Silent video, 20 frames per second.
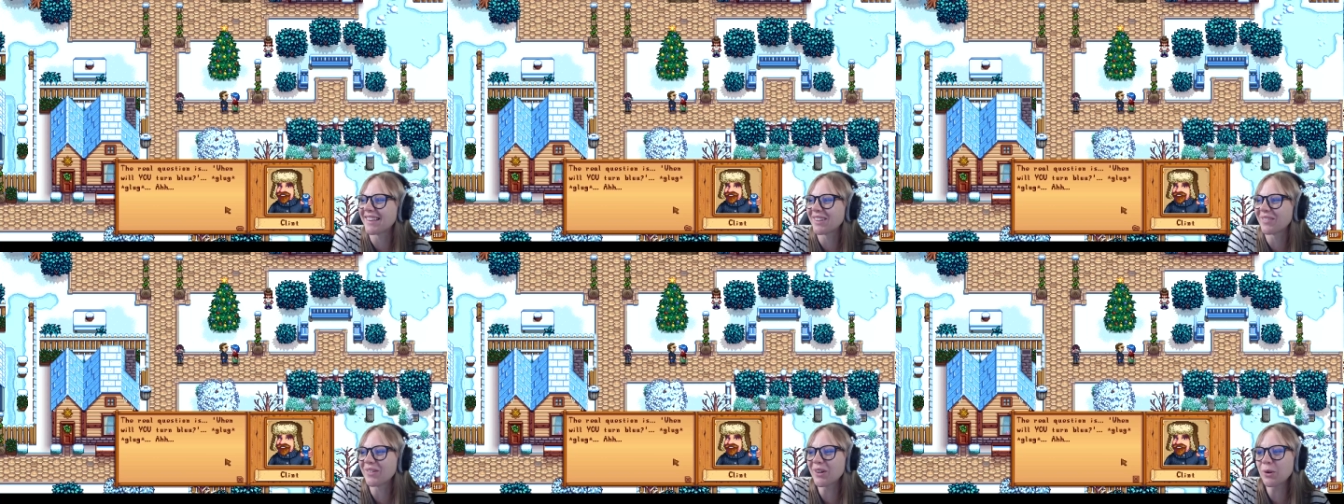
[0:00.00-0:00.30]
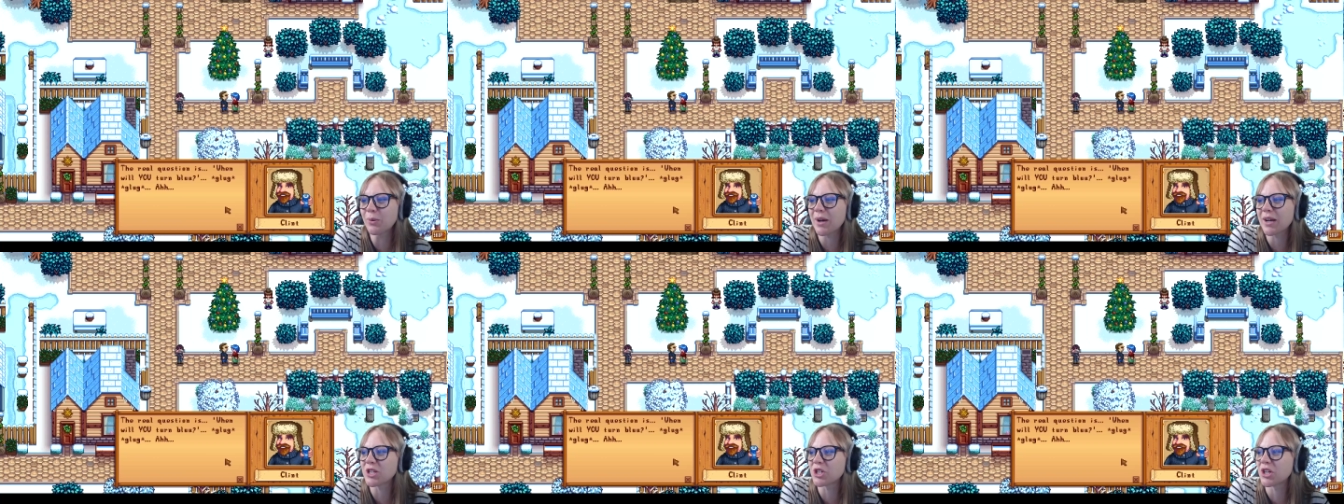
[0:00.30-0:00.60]
The
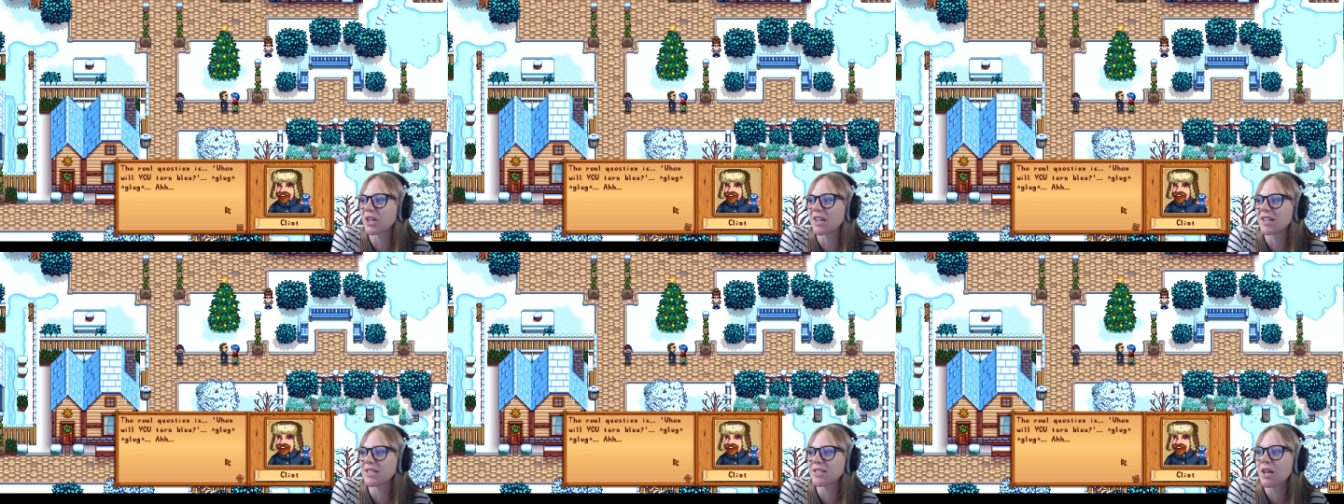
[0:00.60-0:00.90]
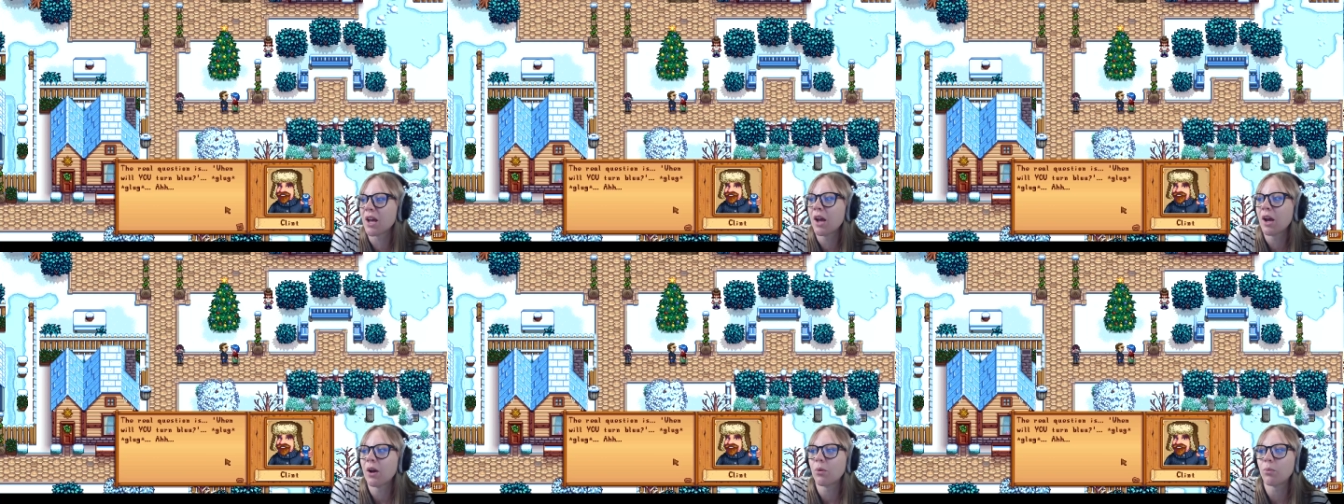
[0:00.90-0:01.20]
real question is,
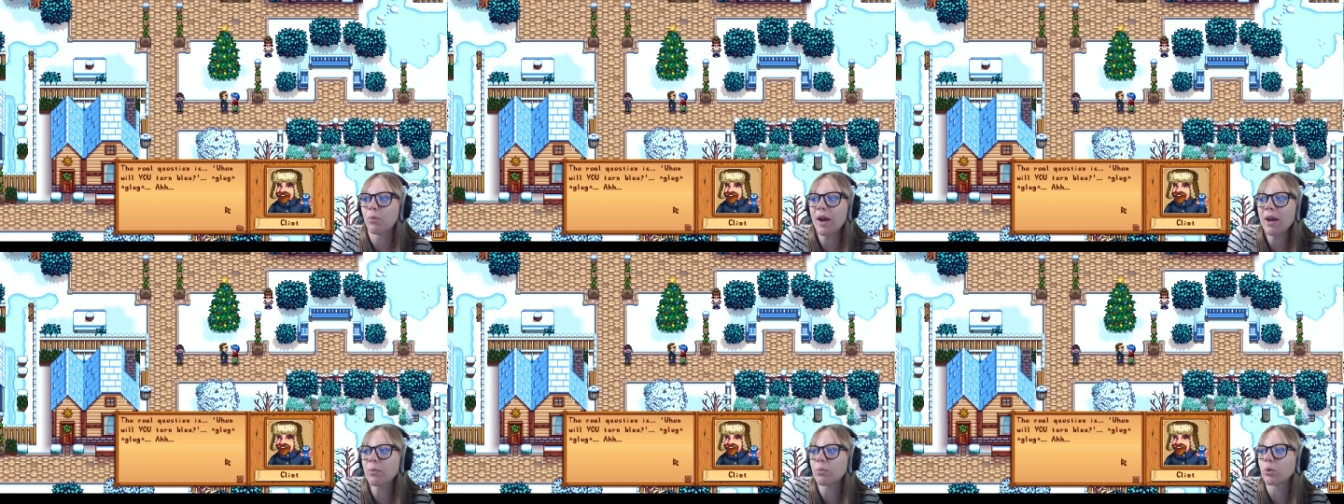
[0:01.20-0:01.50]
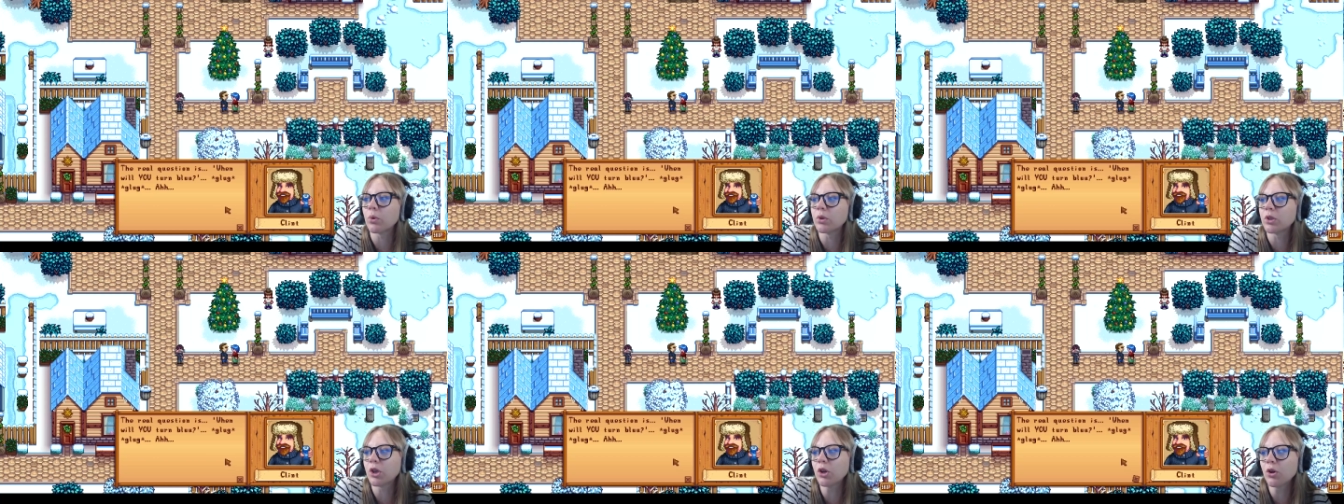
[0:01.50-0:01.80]
when
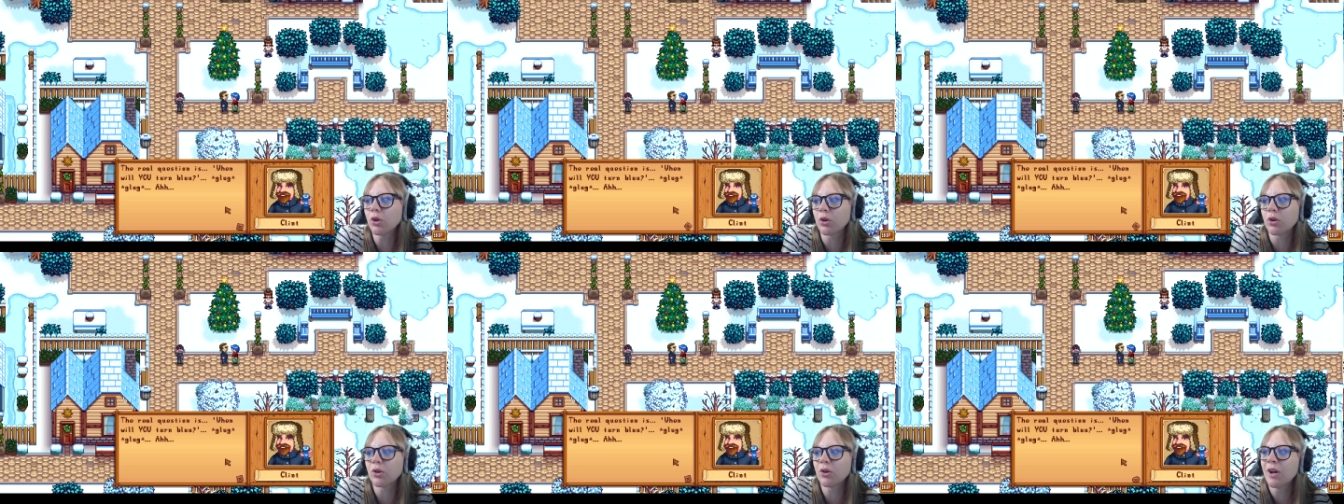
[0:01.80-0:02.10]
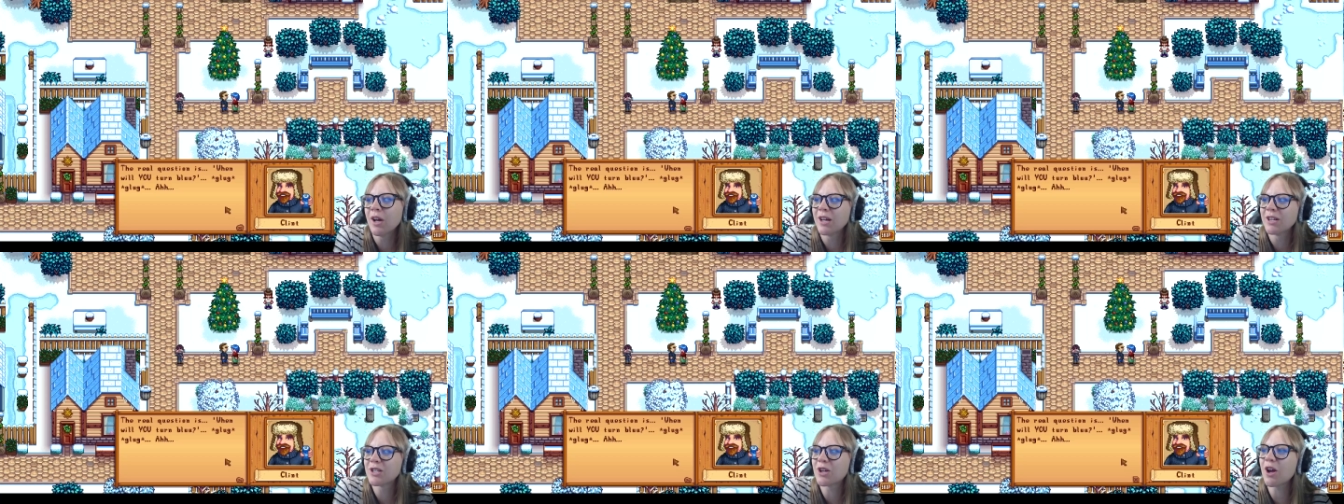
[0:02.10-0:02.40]
will
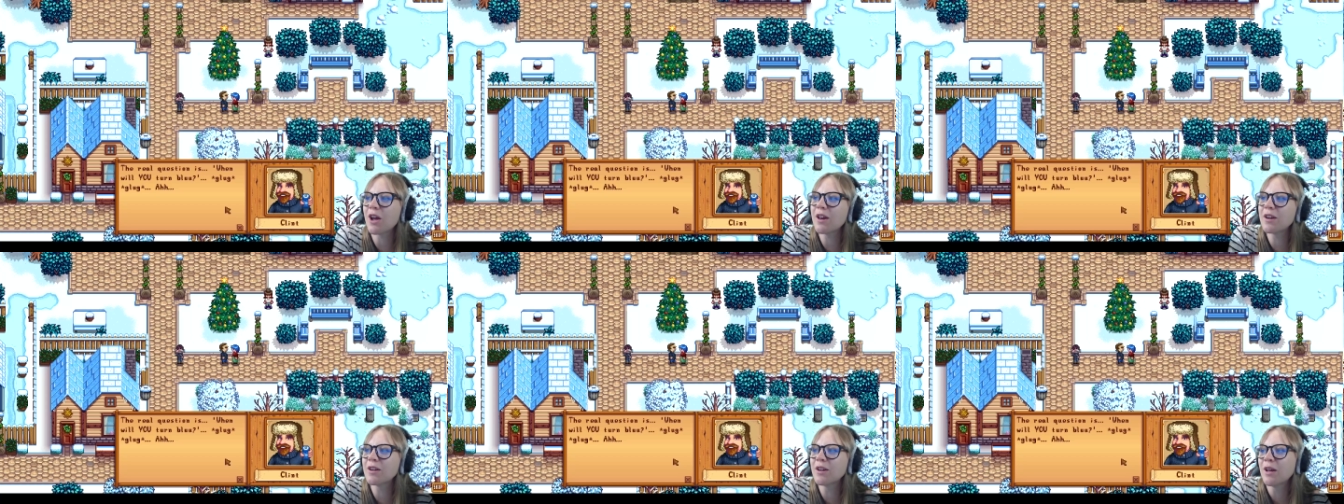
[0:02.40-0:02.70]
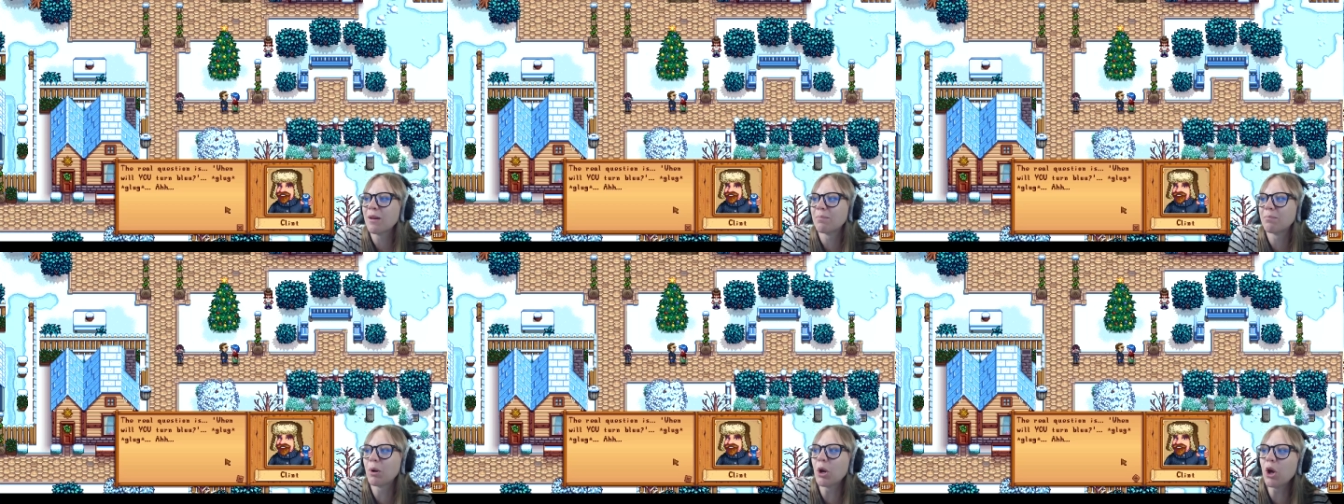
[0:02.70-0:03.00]
you turn
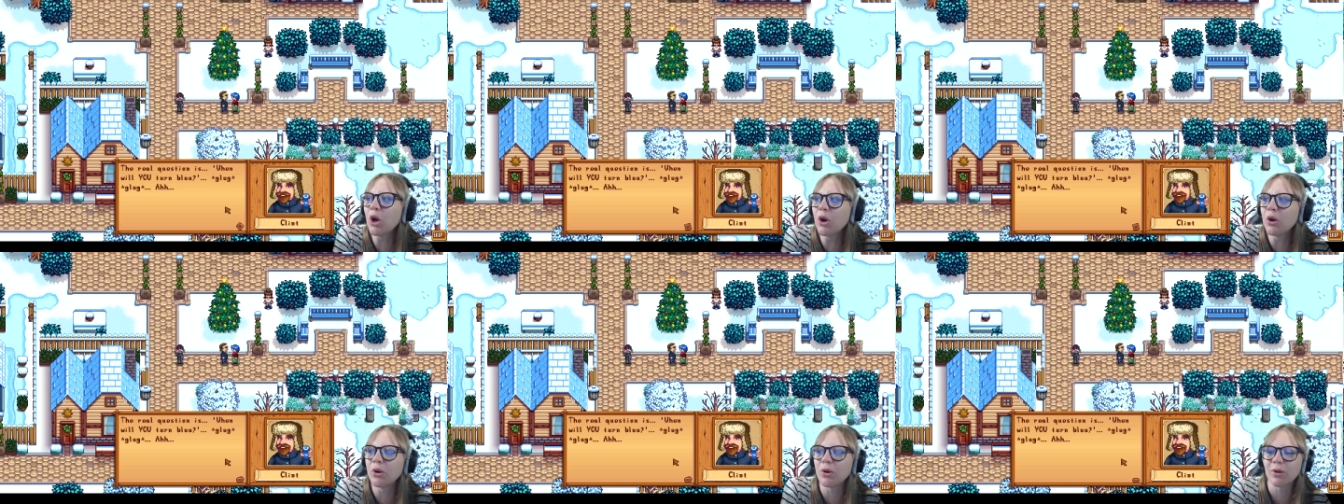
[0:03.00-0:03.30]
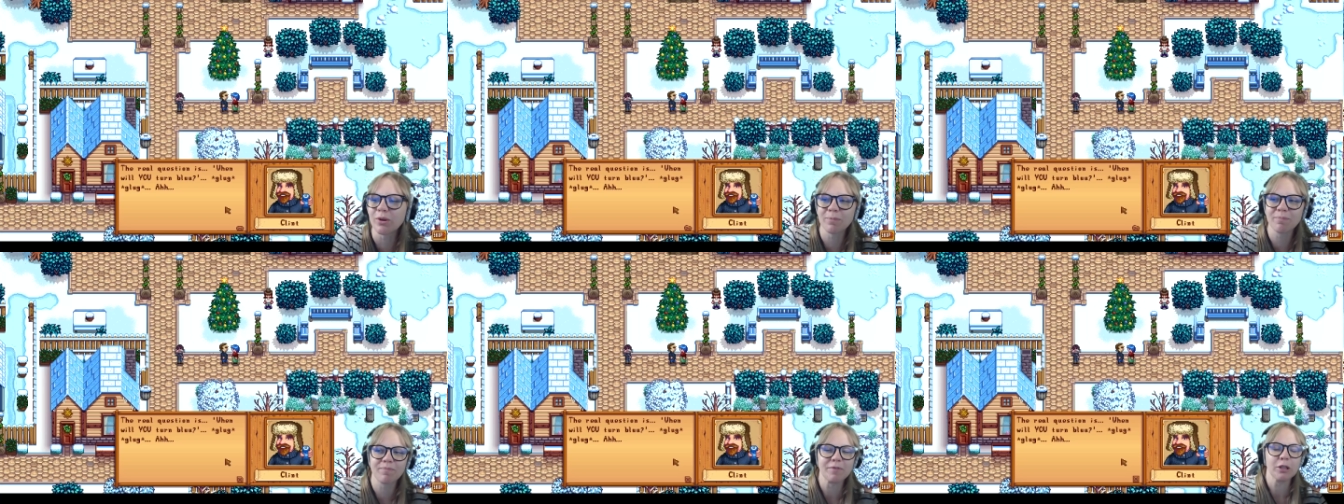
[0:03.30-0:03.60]

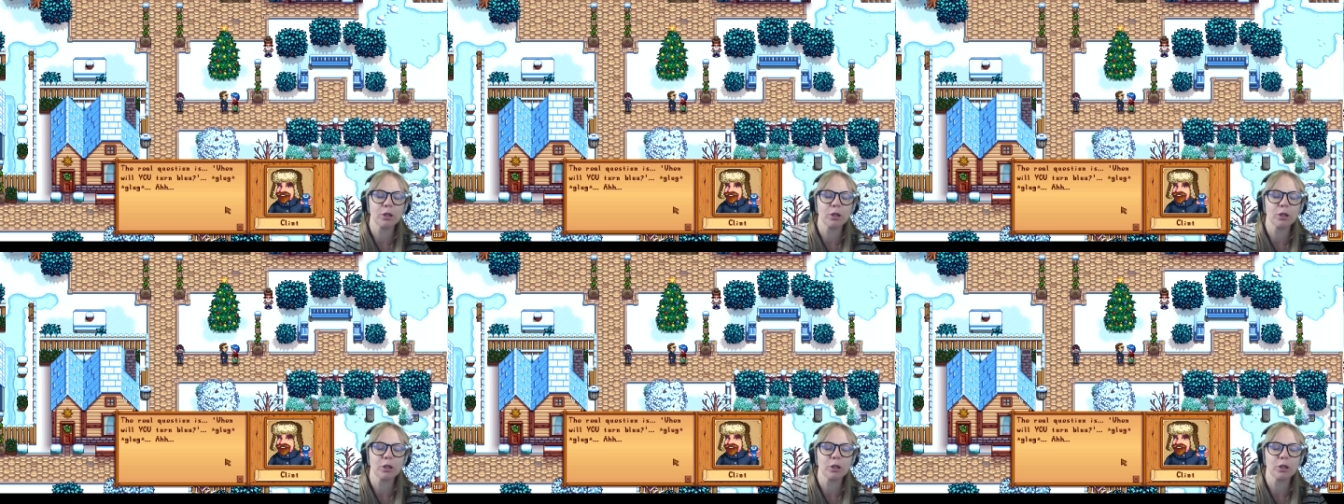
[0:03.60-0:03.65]
blue?